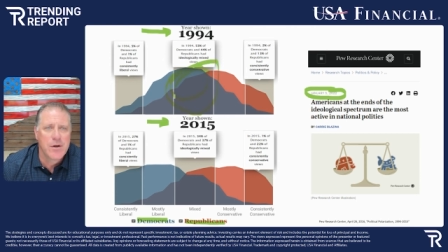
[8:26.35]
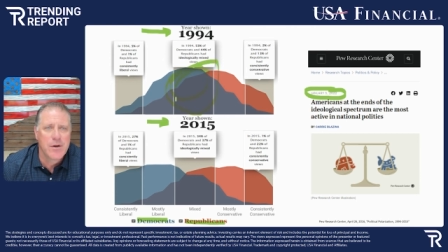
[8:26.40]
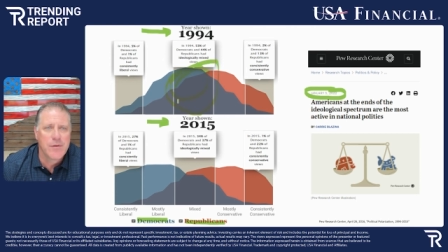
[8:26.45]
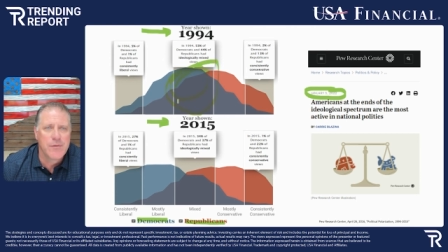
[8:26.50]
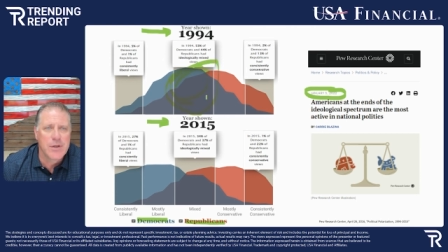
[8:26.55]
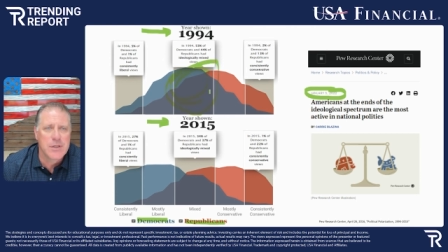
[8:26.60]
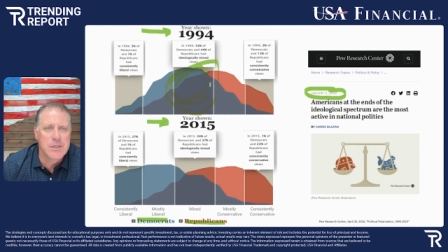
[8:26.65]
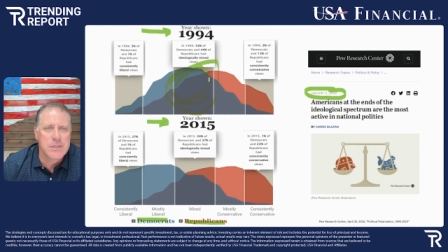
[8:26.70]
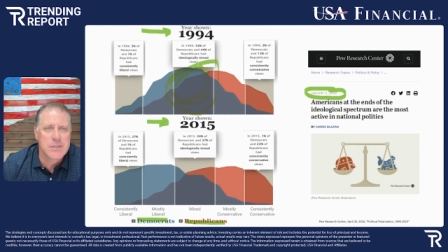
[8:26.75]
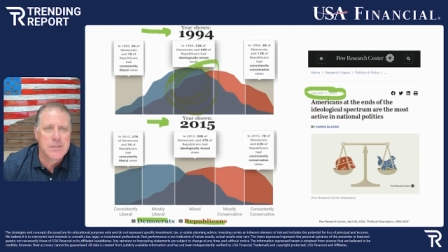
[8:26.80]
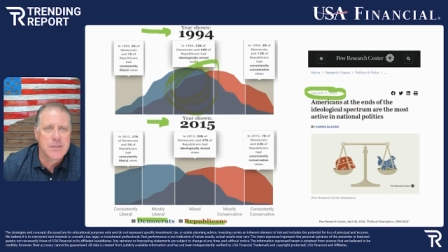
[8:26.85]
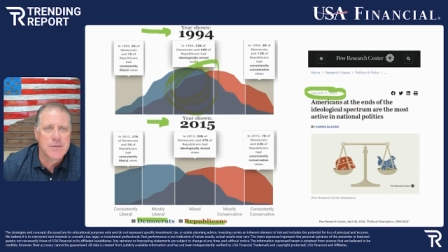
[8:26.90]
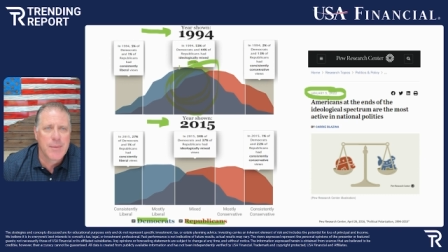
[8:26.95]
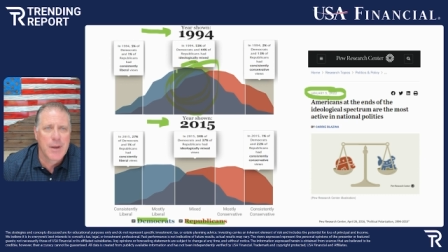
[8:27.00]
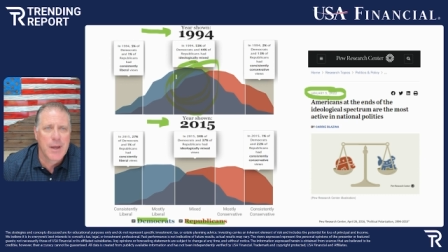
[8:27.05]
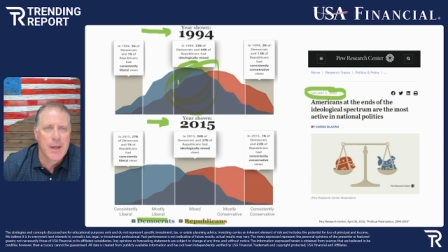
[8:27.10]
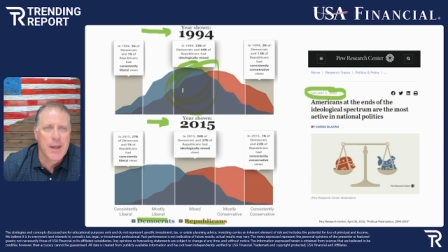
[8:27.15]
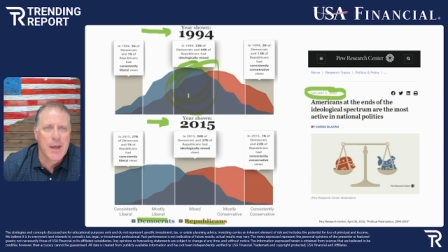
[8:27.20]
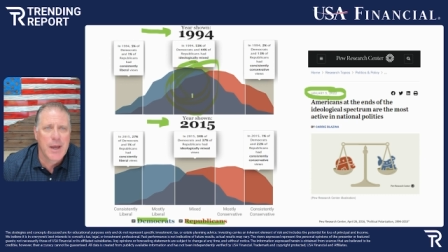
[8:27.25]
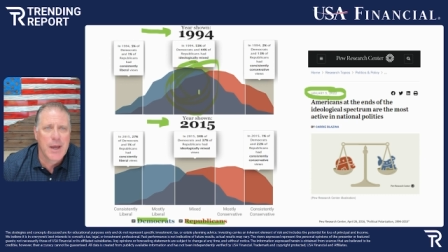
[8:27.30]
maybe you can see
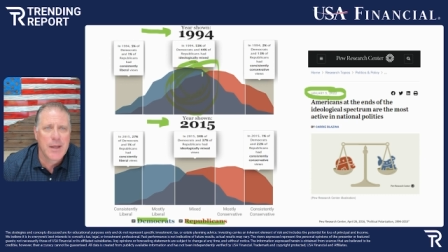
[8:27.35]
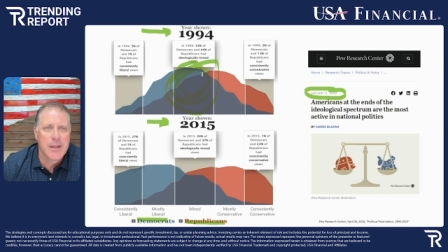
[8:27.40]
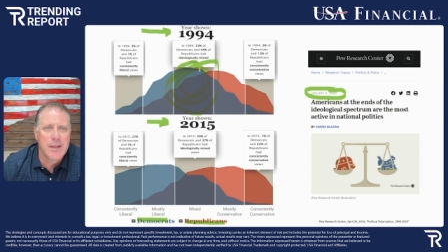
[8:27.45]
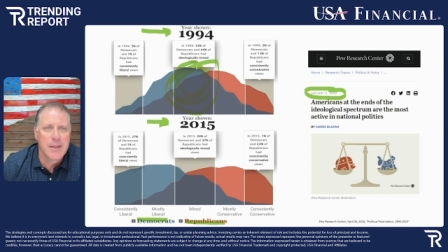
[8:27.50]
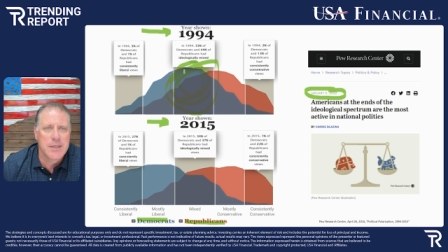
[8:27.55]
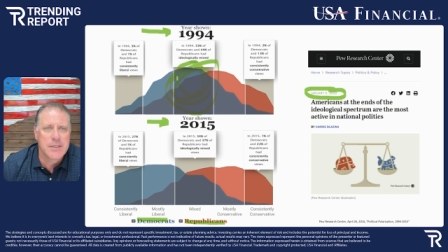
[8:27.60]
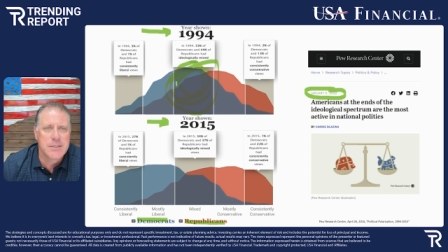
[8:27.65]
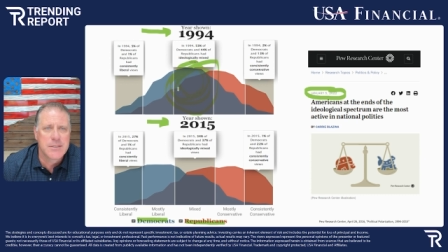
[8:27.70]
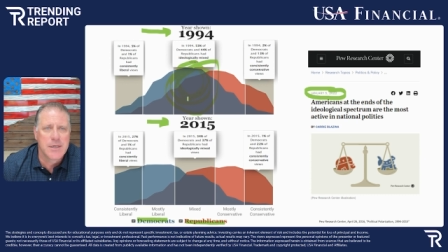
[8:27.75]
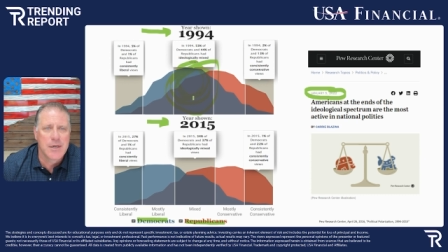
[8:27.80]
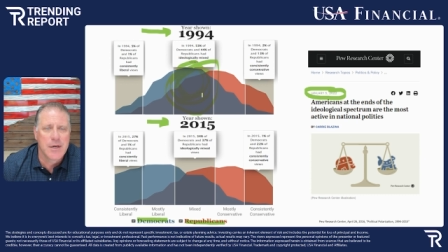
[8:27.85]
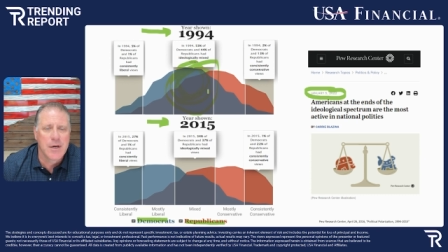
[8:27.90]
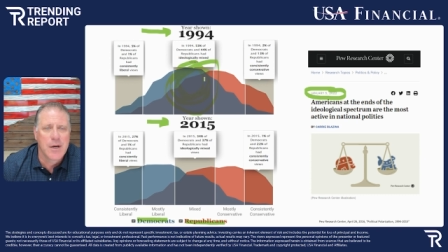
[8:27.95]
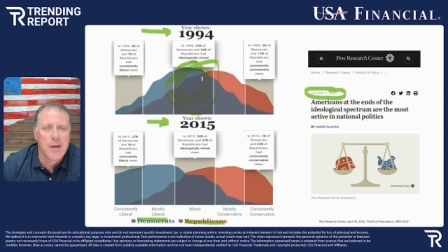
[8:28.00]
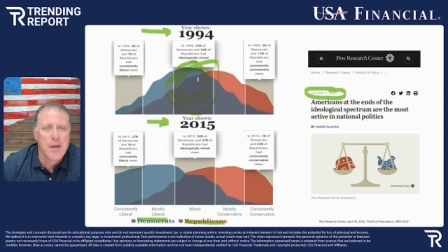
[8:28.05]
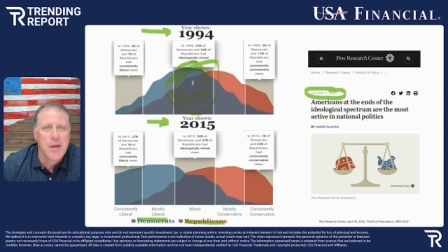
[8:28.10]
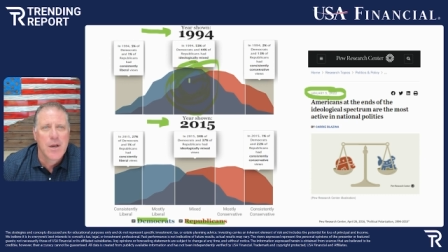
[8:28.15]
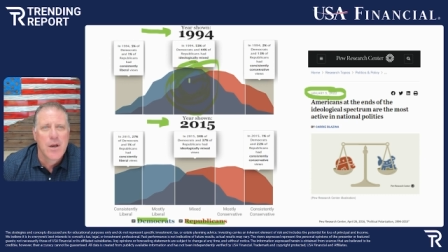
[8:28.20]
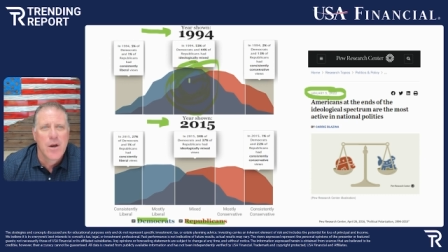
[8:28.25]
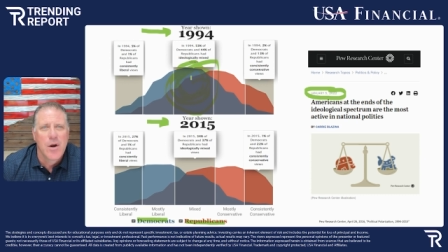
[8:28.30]
my highlights
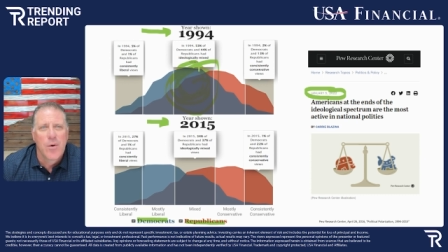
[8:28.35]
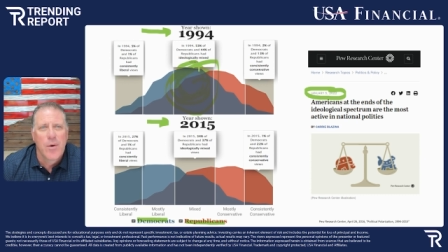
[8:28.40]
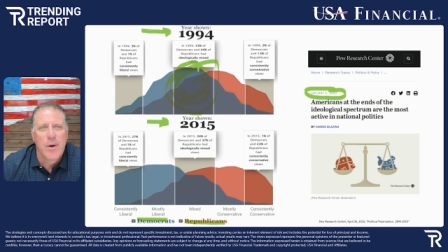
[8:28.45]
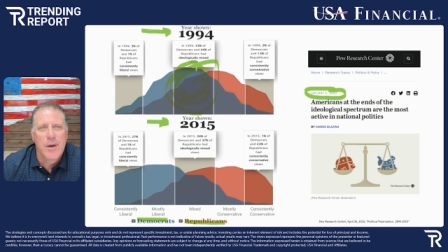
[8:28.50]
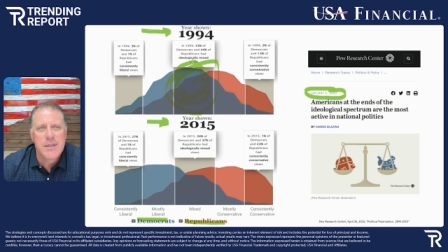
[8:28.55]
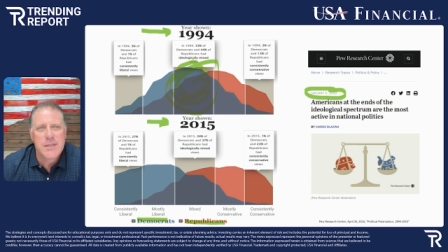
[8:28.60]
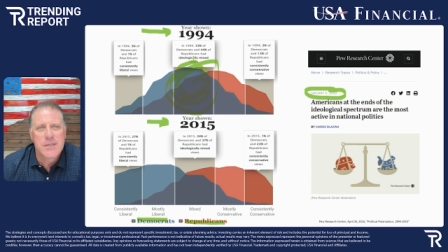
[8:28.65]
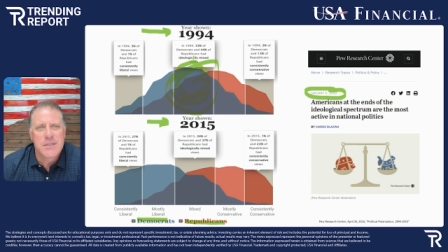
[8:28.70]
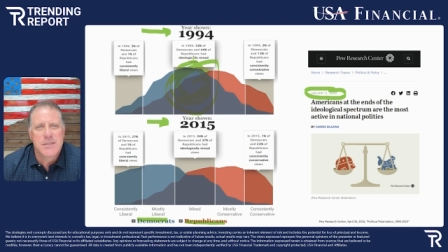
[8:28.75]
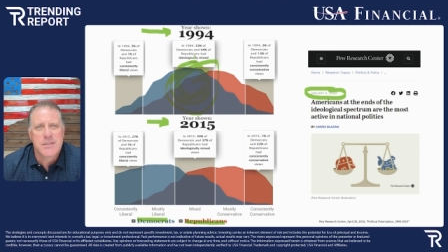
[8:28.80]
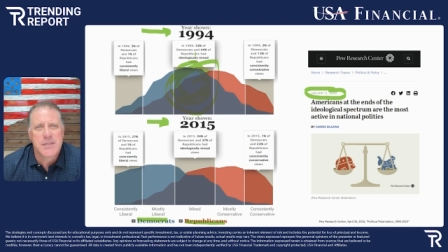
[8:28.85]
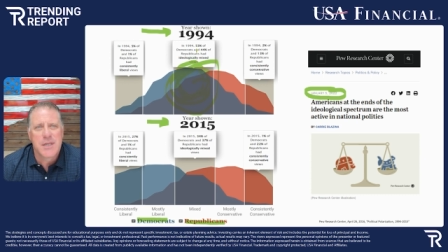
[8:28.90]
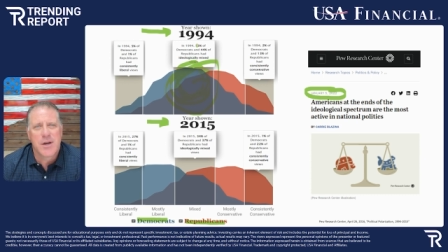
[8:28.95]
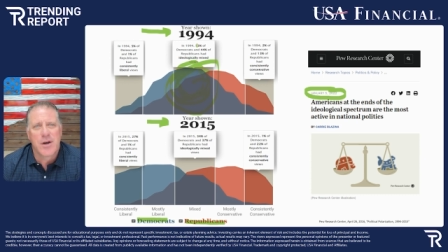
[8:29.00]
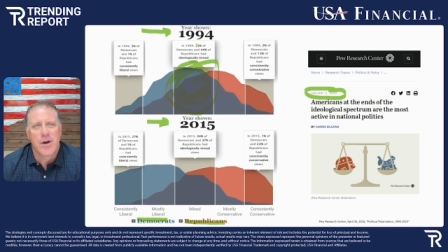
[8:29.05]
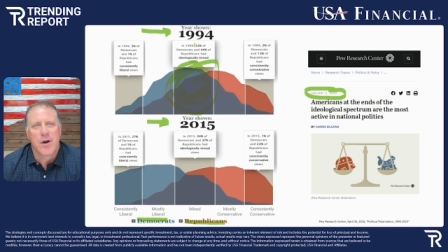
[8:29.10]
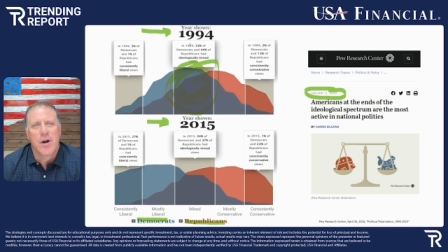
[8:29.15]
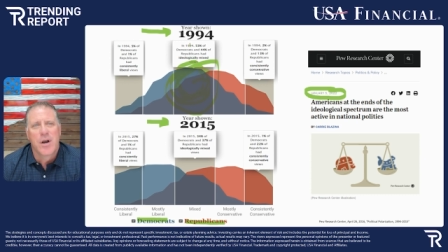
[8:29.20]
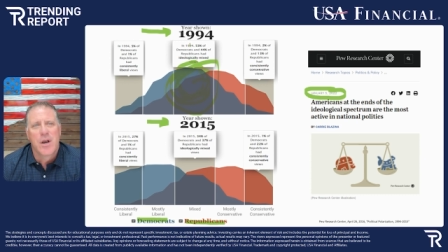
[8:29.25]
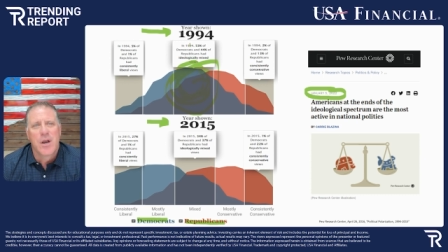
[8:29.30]
here, right in the
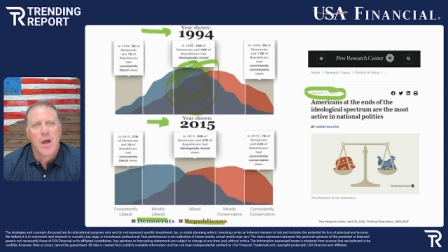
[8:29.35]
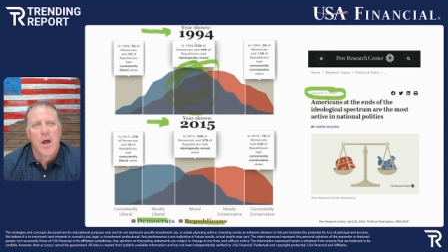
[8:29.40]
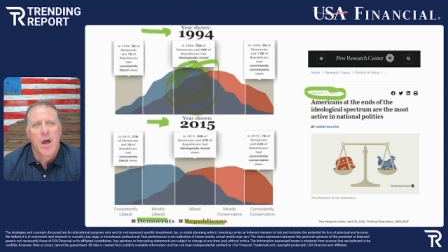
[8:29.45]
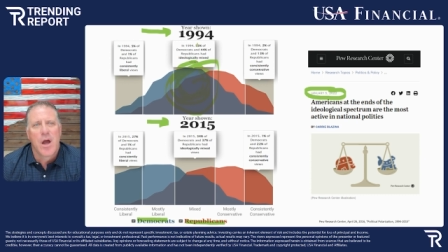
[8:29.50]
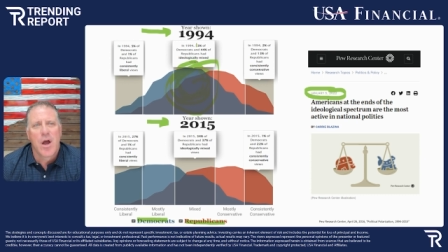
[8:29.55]
center,